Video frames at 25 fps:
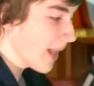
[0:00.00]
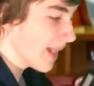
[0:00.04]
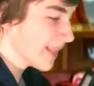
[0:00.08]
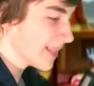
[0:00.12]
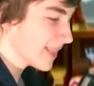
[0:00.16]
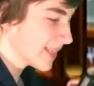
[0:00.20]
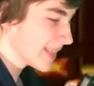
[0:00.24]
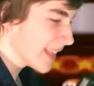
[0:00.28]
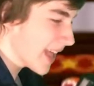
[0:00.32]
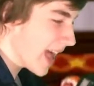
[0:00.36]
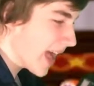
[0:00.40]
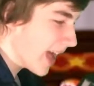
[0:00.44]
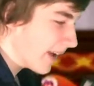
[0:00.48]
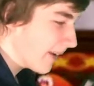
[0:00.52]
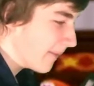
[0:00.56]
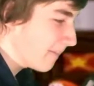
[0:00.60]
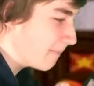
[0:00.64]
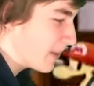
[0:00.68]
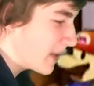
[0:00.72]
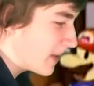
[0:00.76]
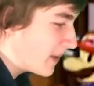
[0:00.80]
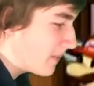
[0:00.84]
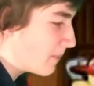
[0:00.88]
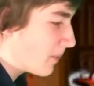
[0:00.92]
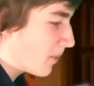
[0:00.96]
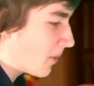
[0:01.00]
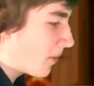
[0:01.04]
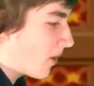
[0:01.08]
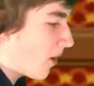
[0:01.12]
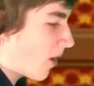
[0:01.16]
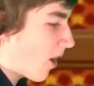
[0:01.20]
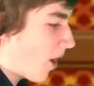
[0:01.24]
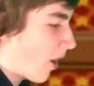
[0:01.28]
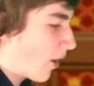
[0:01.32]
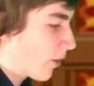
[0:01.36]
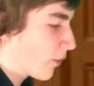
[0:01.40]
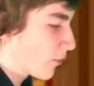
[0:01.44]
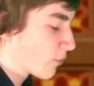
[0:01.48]
a lot of people
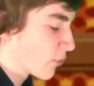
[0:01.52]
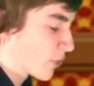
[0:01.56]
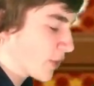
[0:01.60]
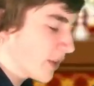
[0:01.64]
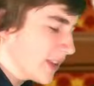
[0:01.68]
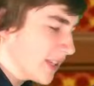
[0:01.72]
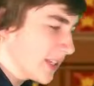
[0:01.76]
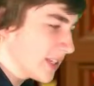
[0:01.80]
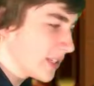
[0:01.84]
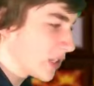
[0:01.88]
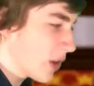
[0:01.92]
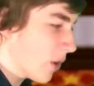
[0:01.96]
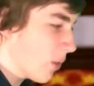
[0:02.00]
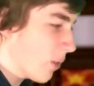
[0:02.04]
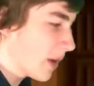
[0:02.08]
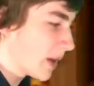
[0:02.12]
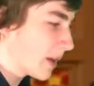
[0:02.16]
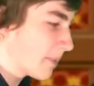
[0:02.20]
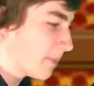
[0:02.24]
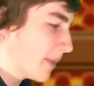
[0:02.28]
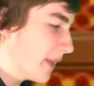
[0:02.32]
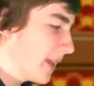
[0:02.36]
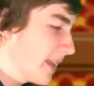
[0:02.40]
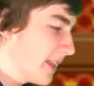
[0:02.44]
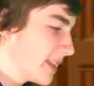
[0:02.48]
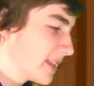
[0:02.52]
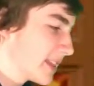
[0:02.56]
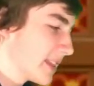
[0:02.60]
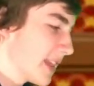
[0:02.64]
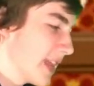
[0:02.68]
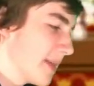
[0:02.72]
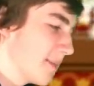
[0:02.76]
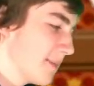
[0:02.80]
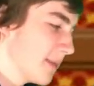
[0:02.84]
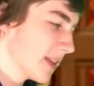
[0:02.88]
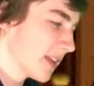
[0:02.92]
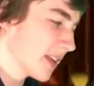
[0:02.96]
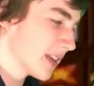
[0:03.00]
really don't want to play this
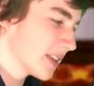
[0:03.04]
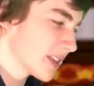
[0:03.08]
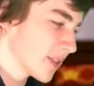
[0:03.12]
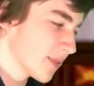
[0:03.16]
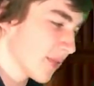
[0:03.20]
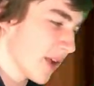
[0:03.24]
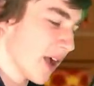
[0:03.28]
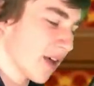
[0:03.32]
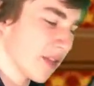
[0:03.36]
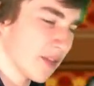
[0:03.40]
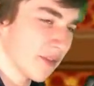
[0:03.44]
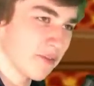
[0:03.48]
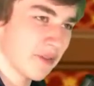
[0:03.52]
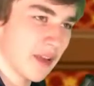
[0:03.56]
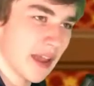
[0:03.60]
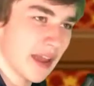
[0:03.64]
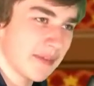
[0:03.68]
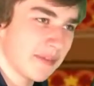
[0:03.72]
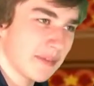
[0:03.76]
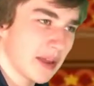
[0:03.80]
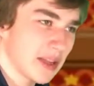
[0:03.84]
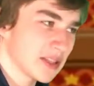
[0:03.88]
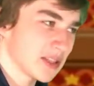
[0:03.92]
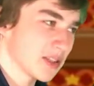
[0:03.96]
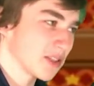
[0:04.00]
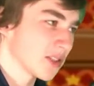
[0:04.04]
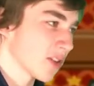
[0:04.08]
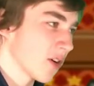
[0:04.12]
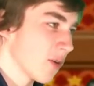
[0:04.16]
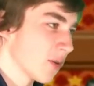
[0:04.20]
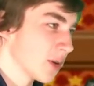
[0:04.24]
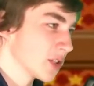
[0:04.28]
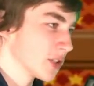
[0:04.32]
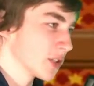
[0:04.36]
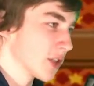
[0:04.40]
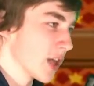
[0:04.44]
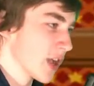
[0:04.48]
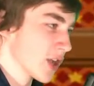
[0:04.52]
game because of how the fan base is
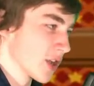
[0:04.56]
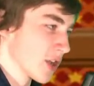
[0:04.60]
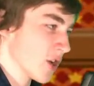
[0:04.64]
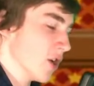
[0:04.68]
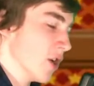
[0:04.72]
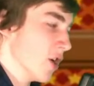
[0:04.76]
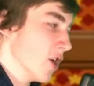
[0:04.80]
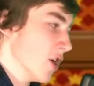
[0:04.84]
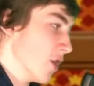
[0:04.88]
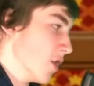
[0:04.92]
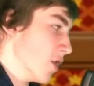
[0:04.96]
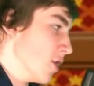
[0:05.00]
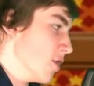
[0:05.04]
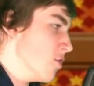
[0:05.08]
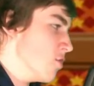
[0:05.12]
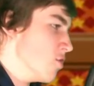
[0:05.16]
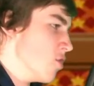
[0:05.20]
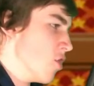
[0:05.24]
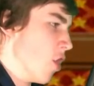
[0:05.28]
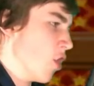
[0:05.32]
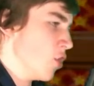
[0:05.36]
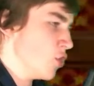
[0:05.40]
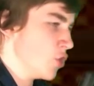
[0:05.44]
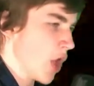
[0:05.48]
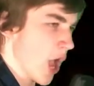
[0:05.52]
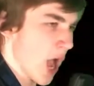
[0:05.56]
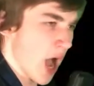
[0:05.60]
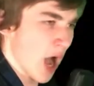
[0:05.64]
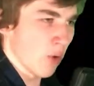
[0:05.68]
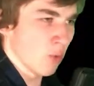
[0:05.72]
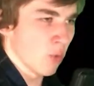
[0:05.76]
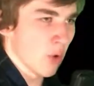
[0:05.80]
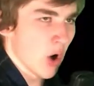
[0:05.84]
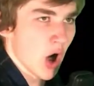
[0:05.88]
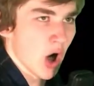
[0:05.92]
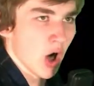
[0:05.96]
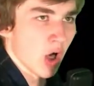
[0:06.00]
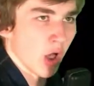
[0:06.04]
always like, yeah,
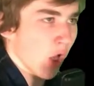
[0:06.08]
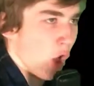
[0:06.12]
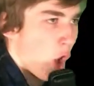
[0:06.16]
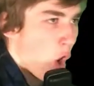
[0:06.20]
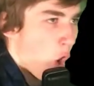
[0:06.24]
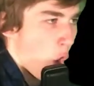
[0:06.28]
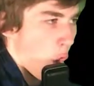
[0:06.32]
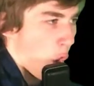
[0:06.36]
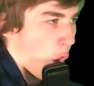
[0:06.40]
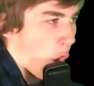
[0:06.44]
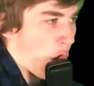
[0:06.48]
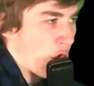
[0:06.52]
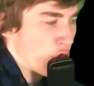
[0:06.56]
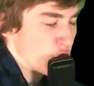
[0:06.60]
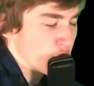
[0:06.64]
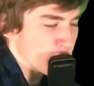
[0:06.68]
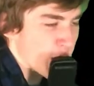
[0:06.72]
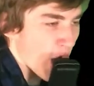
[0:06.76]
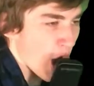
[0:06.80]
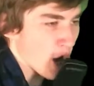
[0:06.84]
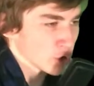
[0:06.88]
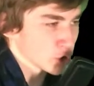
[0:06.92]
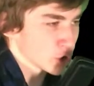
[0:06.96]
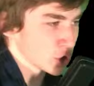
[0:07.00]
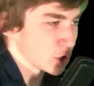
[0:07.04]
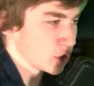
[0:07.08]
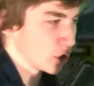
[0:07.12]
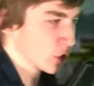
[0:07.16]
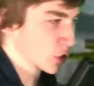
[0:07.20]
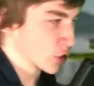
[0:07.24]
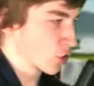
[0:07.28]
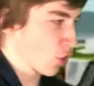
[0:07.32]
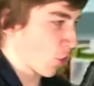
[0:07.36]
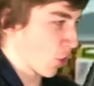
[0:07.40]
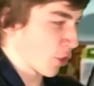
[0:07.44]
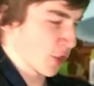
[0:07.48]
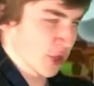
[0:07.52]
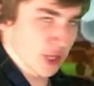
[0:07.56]
well, 1000 Year
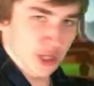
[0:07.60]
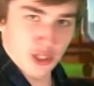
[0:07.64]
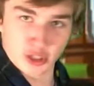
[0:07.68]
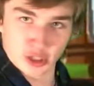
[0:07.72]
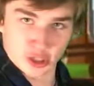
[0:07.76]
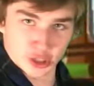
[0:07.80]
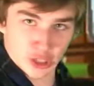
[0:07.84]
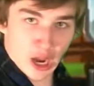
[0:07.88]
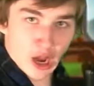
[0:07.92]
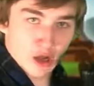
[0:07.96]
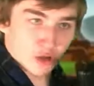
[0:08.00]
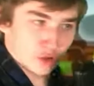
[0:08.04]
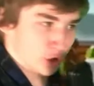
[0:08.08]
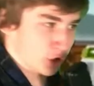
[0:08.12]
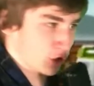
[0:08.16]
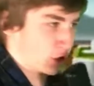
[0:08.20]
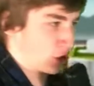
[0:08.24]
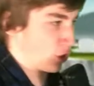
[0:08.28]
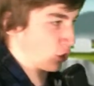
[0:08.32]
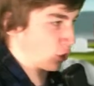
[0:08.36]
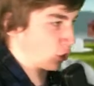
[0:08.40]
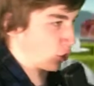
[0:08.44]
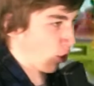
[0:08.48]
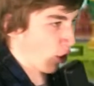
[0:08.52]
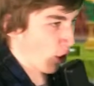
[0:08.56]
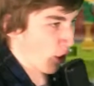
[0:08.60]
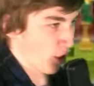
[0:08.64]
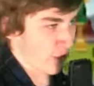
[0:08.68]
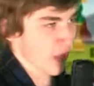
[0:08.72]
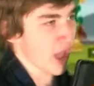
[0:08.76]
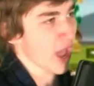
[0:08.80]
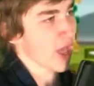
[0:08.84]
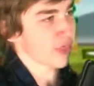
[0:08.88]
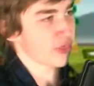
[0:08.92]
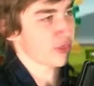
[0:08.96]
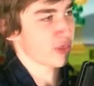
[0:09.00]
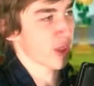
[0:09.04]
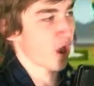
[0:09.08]
Door this, 1000 Year Door
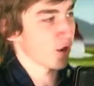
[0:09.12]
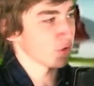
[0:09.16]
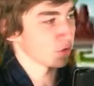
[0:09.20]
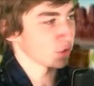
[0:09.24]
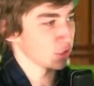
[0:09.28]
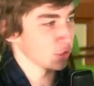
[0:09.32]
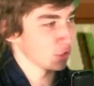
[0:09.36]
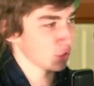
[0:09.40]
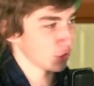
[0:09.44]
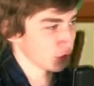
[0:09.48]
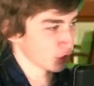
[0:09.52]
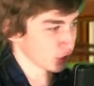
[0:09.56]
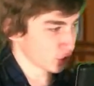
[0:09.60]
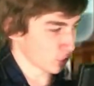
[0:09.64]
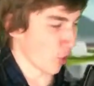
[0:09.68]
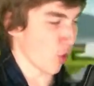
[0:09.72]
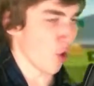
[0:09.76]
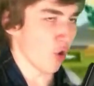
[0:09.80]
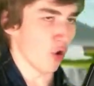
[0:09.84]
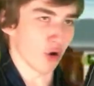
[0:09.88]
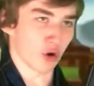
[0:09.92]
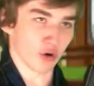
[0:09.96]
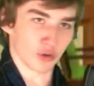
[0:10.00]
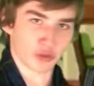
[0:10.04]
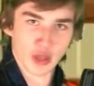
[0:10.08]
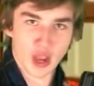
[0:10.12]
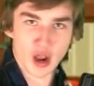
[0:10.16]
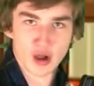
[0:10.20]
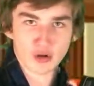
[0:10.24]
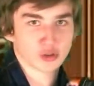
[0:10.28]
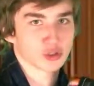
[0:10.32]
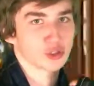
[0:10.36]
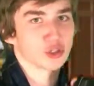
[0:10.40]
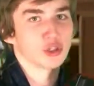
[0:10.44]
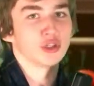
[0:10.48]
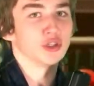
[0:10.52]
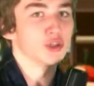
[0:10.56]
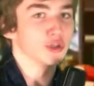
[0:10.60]
that, 1000 Year Door,
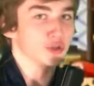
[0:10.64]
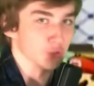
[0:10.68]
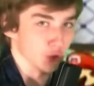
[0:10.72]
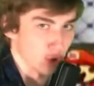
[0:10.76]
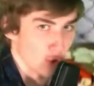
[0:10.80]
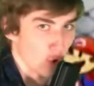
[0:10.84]
1000 Year